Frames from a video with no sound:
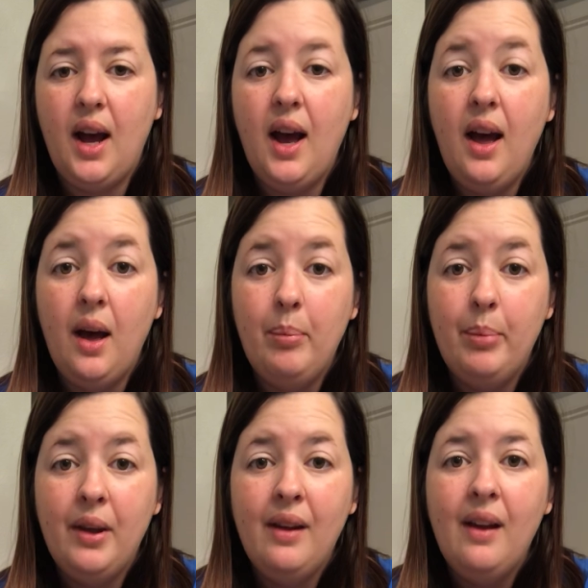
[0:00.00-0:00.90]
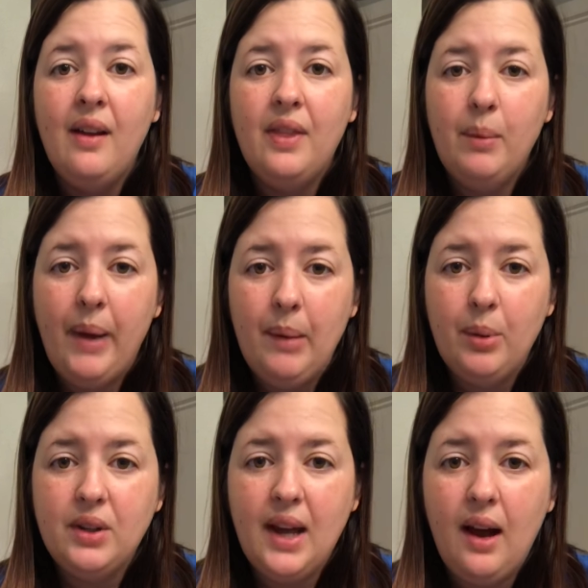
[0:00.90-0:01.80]
up the
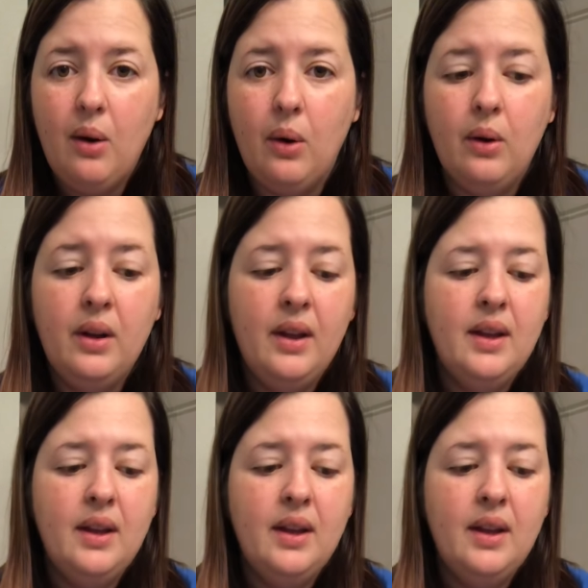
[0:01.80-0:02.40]
paper towel.